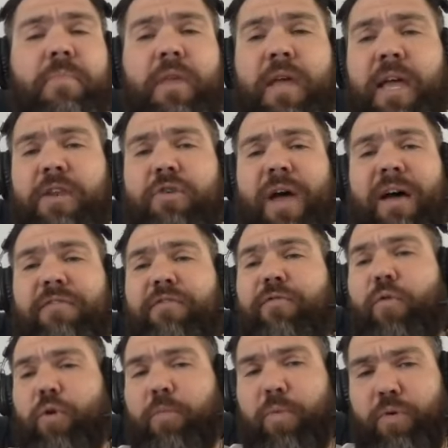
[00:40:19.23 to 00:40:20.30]
And you have
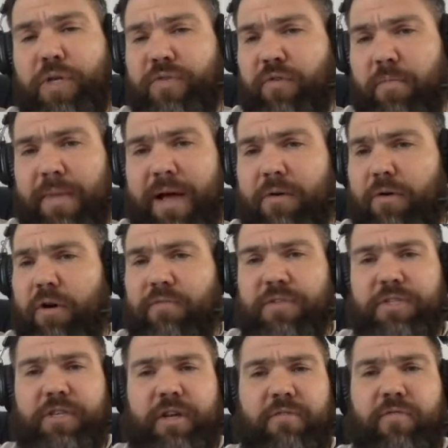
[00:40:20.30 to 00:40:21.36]
four points for mount all of a
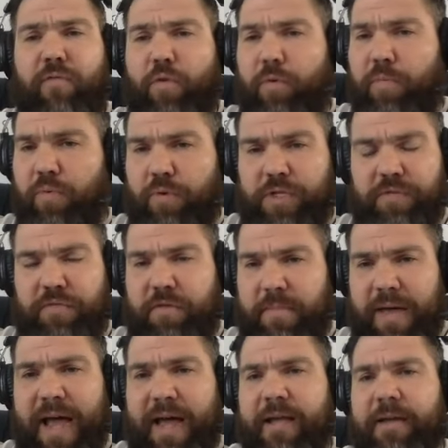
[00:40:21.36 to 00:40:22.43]
sudden, four points for the
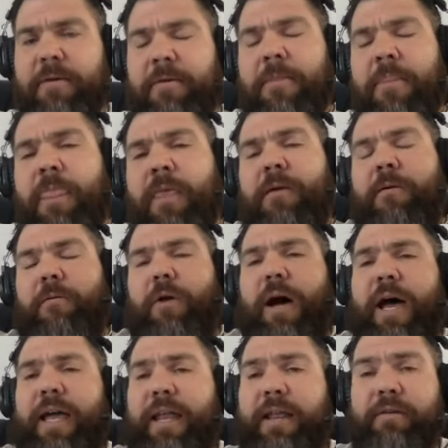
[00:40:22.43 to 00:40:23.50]
back,
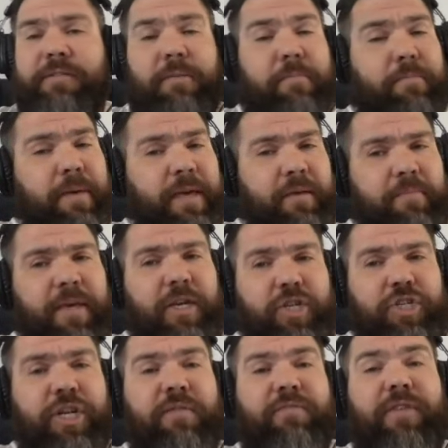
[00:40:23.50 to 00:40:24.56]
right? And it's a big, big
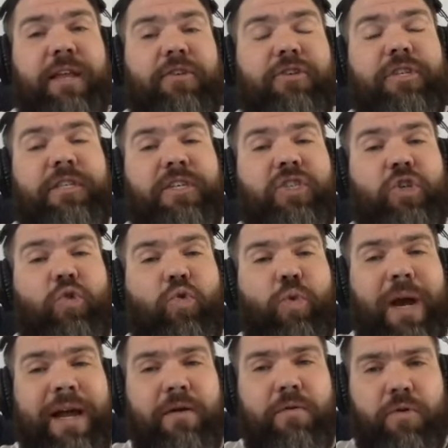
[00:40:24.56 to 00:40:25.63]
shift. And you see this
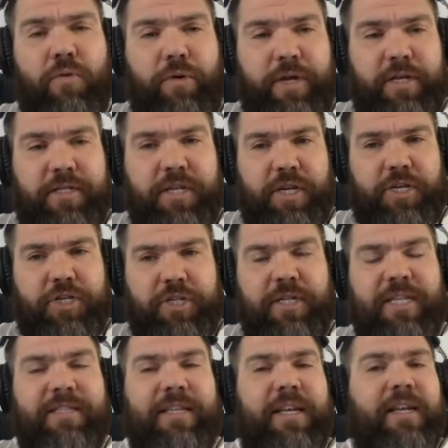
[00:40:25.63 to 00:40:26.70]
ground orientation
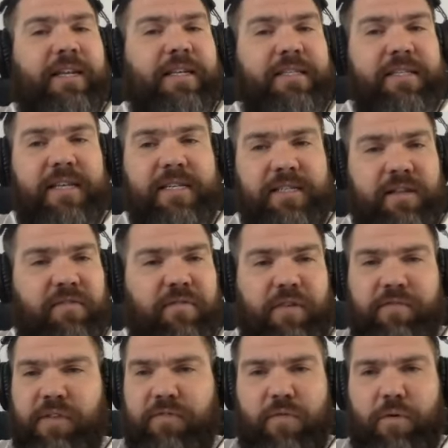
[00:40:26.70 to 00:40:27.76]
that didn't exist in
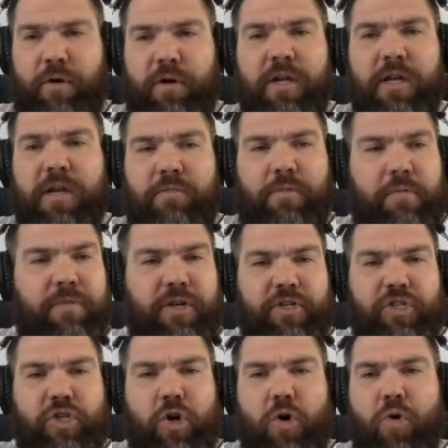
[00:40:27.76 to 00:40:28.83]
54.
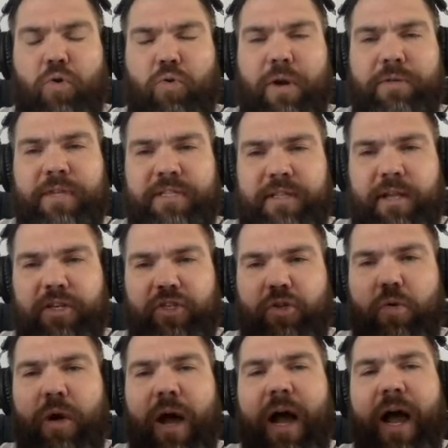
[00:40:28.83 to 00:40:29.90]
There's no ground. there's
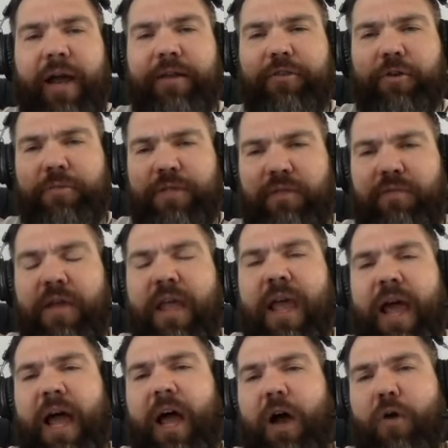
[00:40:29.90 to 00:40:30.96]
no high in terms of
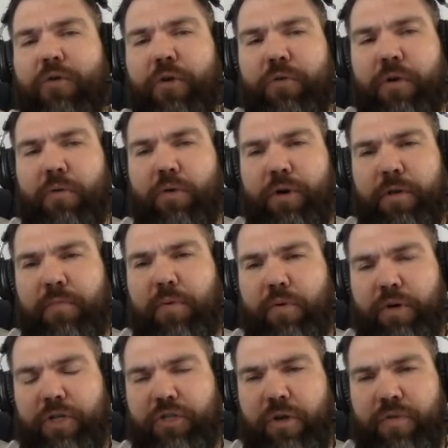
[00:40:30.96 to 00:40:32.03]
how you rewarded
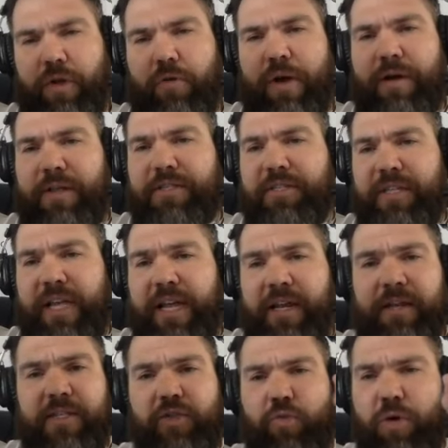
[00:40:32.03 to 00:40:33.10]
points on the ground and
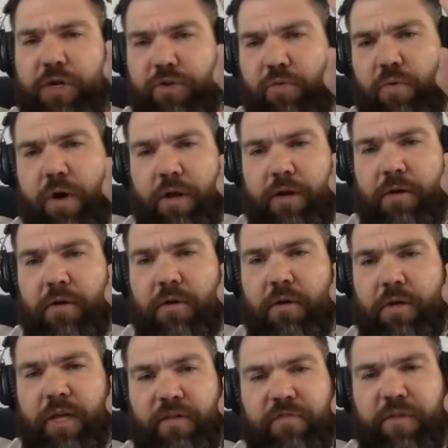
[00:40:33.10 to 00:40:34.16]
standing, it's one to one
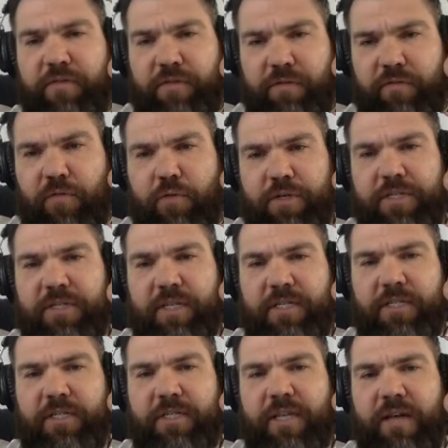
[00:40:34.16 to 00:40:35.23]
in 54 and
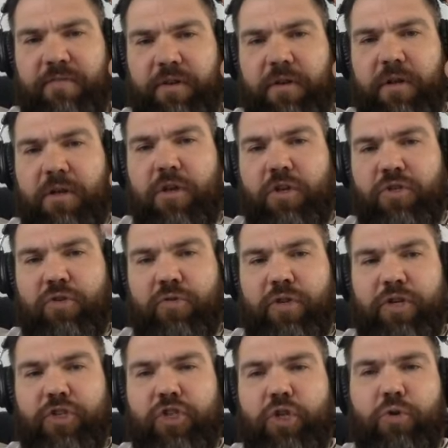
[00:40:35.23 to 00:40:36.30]
67. So
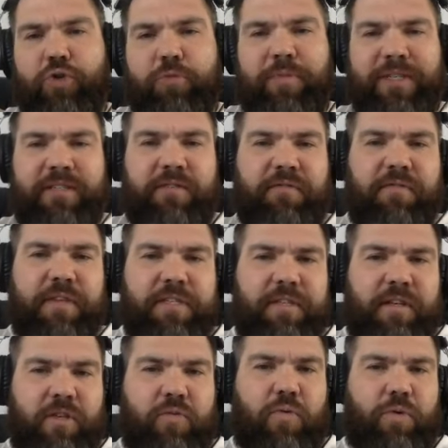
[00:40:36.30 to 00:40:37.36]
there's no
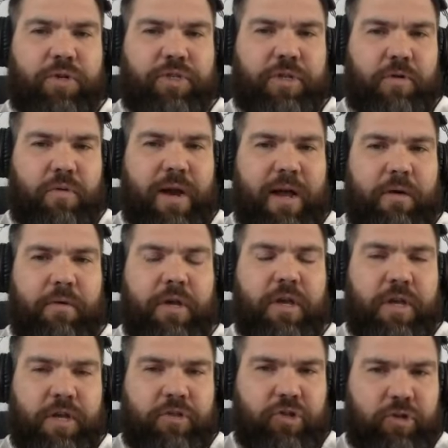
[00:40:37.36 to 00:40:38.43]
specificity towards the ground
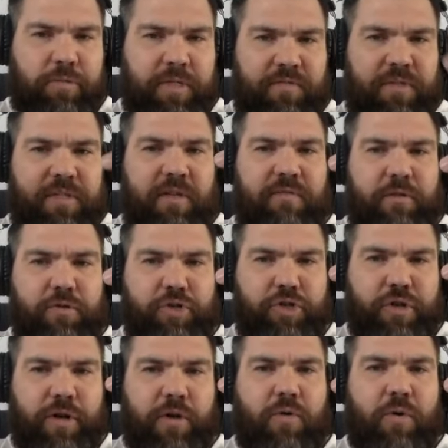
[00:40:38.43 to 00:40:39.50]
in terms of its
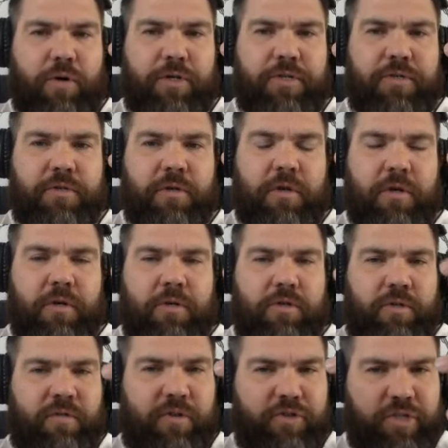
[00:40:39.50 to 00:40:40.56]
evolutionary course.
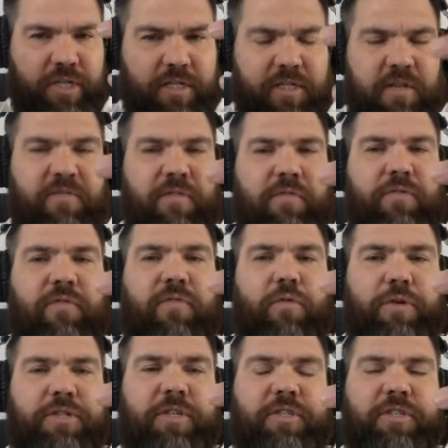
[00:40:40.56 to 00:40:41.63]
So you see this in
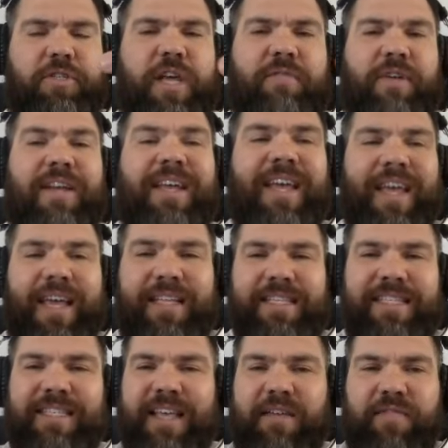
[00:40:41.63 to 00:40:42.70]
54 and 67. In
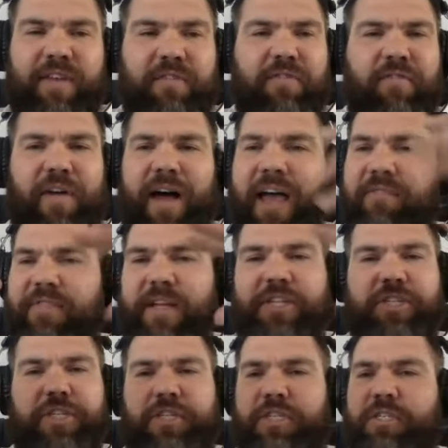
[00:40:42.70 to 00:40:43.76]
75, that
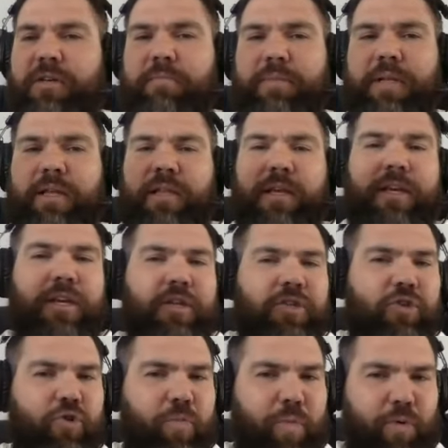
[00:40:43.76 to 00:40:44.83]
changes completely.
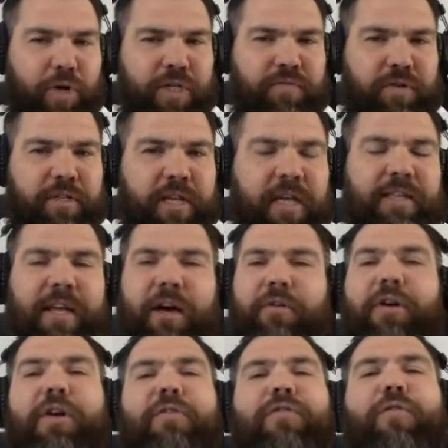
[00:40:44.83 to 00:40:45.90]
Two points for
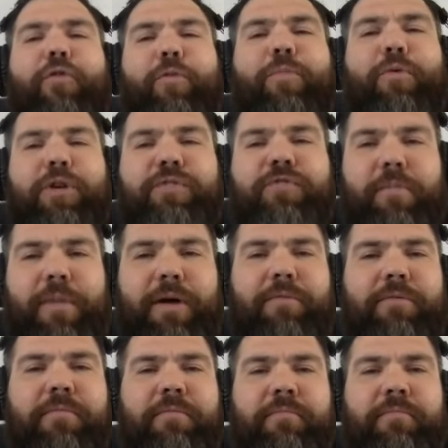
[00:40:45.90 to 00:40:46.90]
takedown, four points for mount.